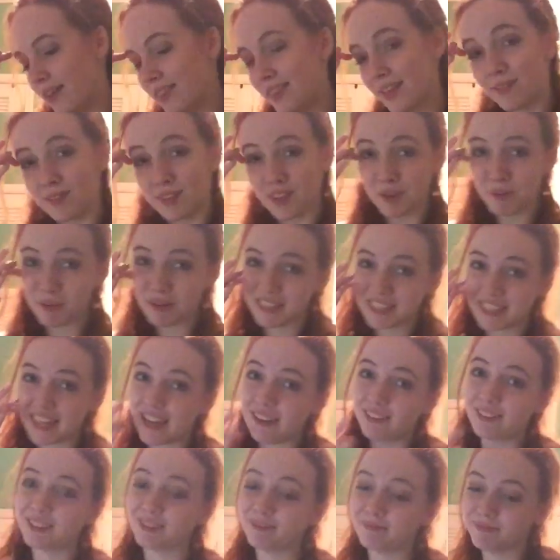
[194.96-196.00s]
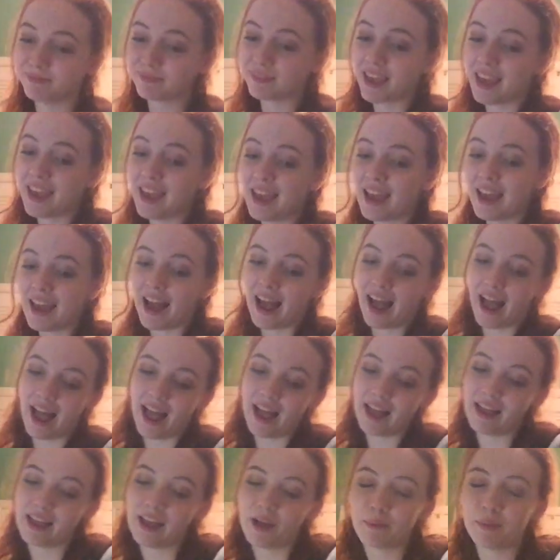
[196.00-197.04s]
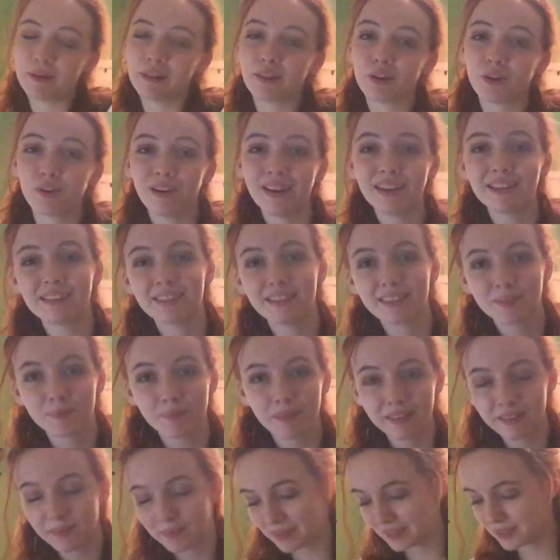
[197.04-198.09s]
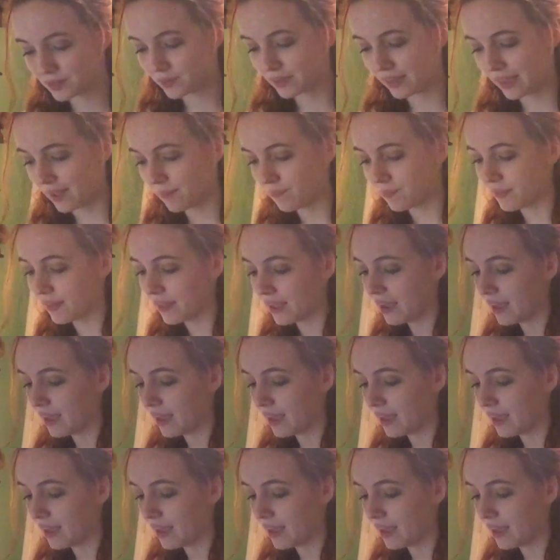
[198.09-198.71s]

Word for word: And they have two books left. I went a little crazy this month, that's okay.